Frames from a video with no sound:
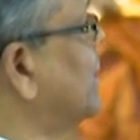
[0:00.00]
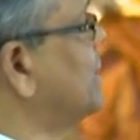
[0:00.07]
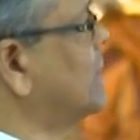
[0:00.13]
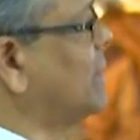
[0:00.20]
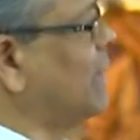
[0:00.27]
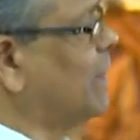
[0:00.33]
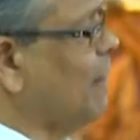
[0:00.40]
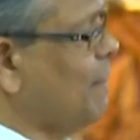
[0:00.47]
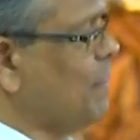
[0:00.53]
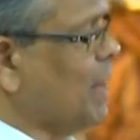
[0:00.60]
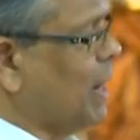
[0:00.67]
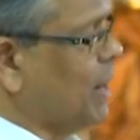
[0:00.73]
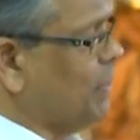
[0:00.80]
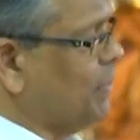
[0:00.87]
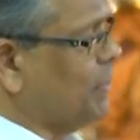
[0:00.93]
these mental
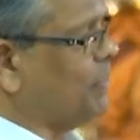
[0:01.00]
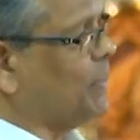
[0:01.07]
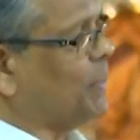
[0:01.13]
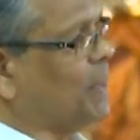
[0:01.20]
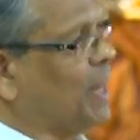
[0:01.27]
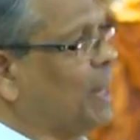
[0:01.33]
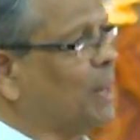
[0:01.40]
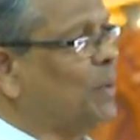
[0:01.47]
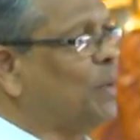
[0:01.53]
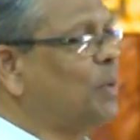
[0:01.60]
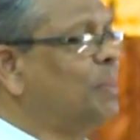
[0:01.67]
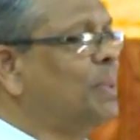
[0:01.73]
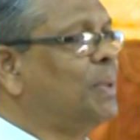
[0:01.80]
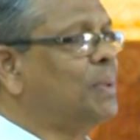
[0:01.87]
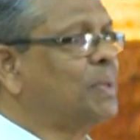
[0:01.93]
states. Now if
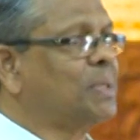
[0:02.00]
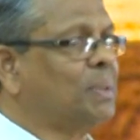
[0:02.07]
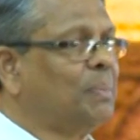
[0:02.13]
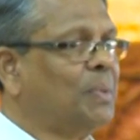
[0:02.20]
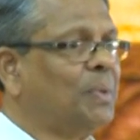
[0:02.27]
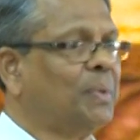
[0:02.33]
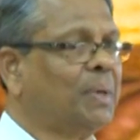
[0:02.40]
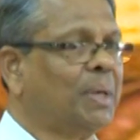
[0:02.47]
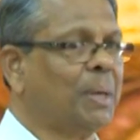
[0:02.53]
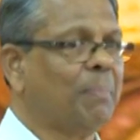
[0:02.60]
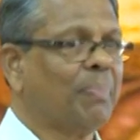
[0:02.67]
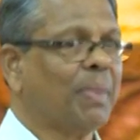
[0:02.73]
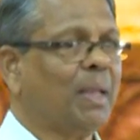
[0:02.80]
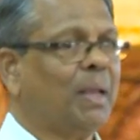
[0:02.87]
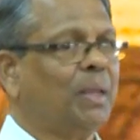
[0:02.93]
you take lobha dosa
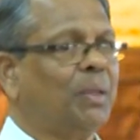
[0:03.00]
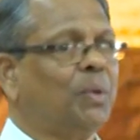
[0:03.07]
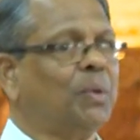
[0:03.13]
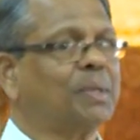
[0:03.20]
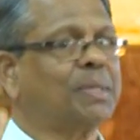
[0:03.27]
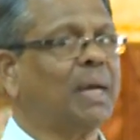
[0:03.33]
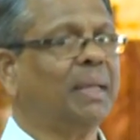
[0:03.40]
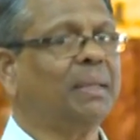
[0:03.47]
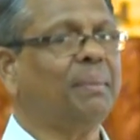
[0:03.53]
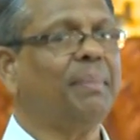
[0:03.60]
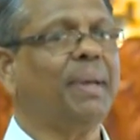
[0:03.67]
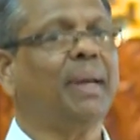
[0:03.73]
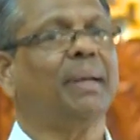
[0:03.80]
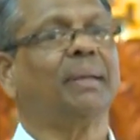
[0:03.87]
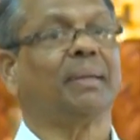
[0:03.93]
moha,
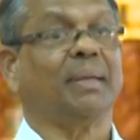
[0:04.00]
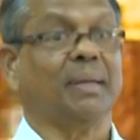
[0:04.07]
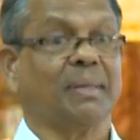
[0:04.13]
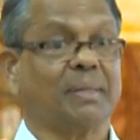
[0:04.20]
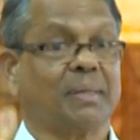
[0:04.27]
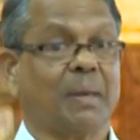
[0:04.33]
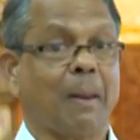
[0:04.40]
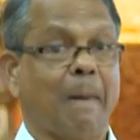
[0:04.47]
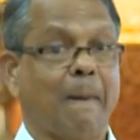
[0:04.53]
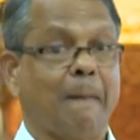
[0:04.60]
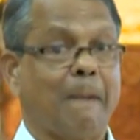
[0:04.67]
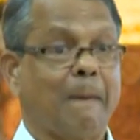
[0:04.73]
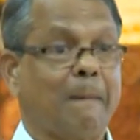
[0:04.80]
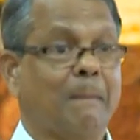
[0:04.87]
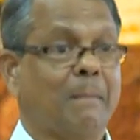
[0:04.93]
those are the main
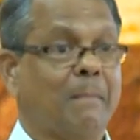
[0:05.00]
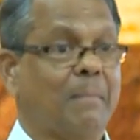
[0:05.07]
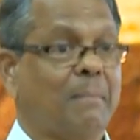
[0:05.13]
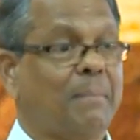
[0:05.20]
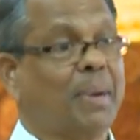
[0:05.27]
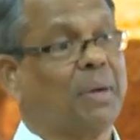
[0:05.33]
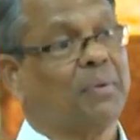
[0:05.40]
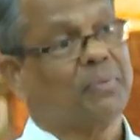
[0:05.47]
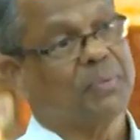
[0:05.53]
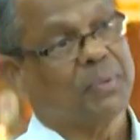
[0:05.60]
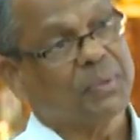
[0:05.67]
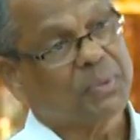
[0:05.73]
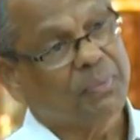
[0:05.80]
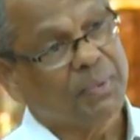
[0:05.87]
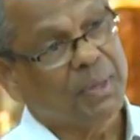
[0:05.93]
things.
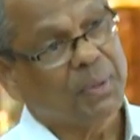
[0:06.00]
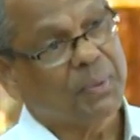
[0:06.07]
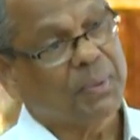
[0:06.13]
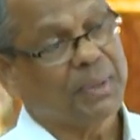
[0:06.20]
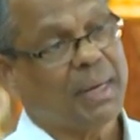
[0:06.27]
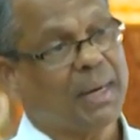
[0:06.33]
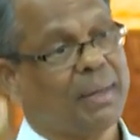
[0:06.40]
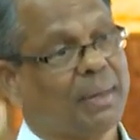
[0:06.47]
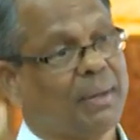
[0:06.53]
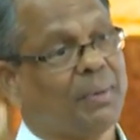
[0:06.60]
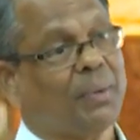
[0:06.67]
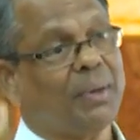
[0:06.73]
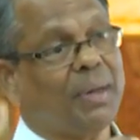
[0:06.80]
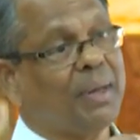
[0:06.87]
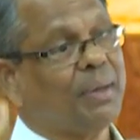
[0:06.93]
But of course we
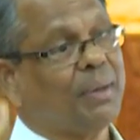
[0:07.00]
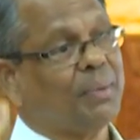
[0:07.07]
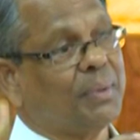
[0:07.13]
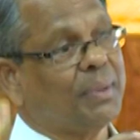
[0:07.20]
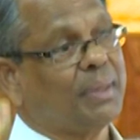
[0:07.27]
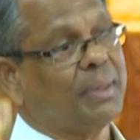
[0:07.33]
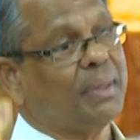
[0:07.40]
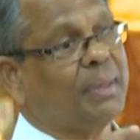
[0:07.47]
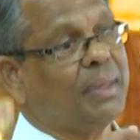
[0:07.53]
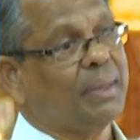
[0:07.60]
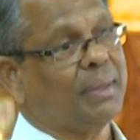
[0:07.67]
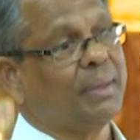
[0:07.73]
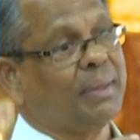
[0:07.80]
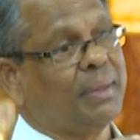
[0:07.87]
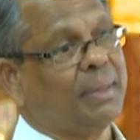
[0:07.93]
know that only
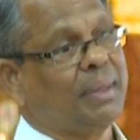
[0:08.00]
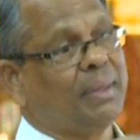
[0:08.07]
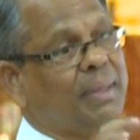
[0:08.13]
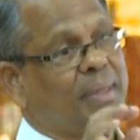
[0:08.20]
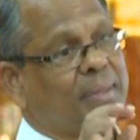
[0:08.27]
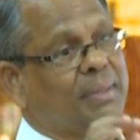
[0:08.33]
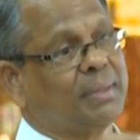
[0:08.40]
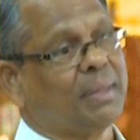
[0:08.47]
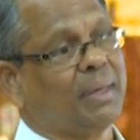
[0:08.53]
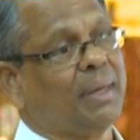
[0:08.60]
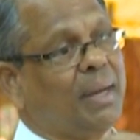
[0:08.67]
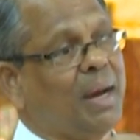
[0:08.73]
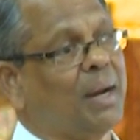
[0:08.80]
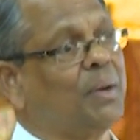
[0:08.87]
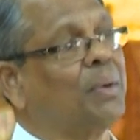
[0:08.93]

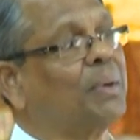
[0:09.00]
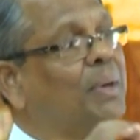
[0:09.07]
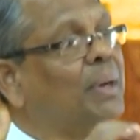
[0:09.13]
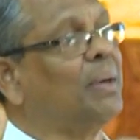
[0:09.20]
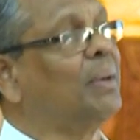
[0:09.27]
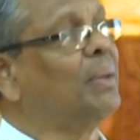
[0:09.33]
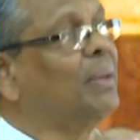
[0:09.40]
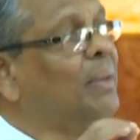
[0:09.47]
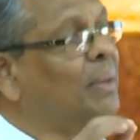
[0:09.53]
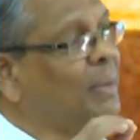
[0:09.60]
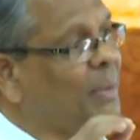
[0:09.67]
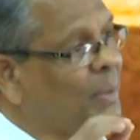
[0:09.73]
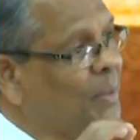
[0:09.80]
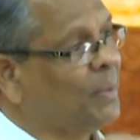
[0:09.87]
these three are not